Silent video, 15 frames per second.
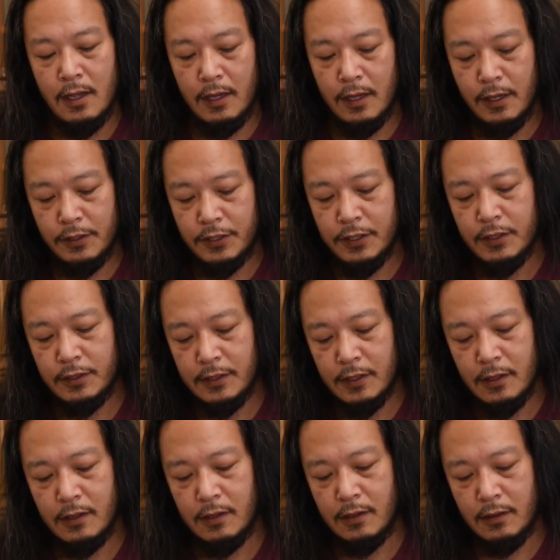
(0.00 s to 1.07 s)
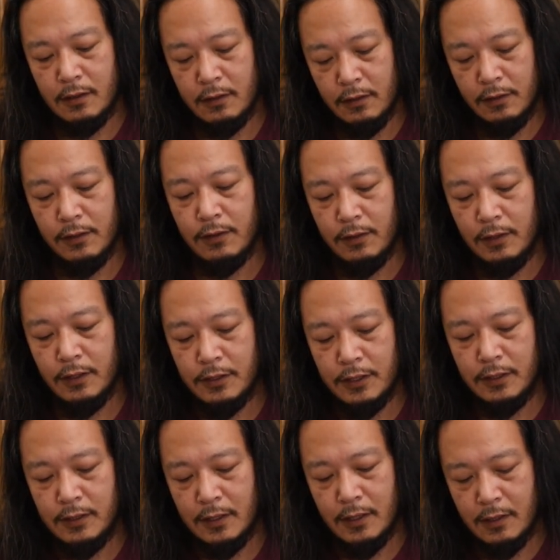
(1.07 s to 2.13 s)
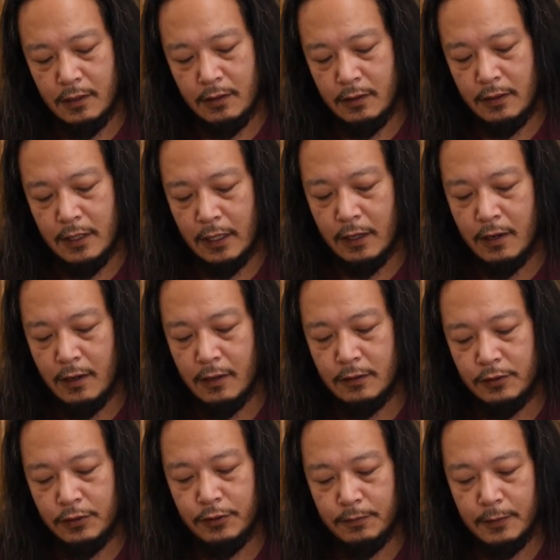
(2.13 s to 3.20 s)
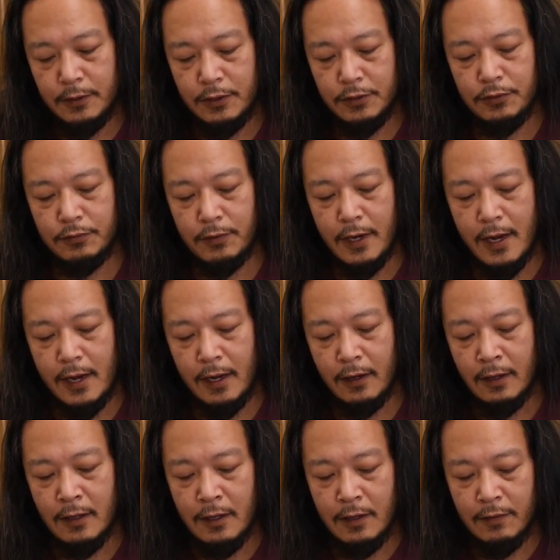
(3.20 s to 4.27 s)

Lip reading: it's just gonna, you know, it's just gonna like cause too much drag